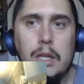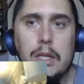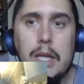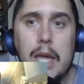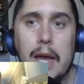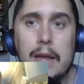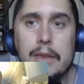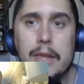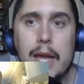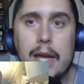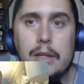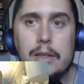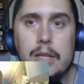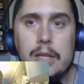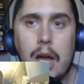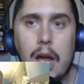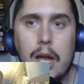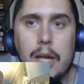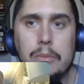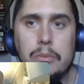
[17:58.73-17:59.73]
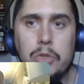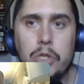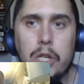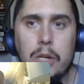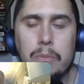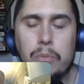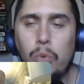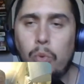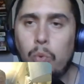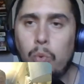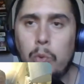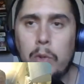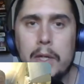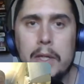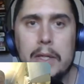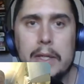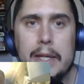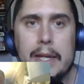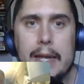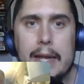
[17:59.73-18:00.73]
Yeah, that time jump
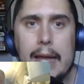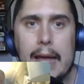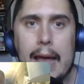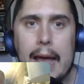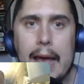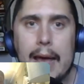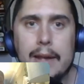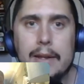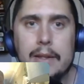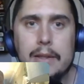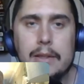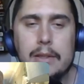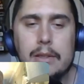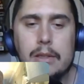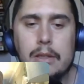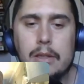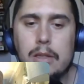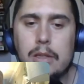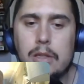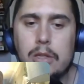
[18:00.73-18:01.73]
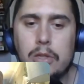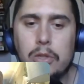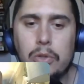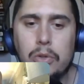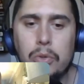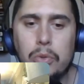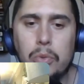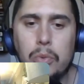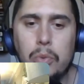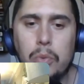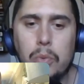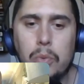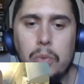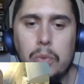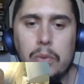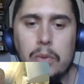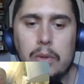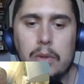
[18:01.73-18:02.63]
really added to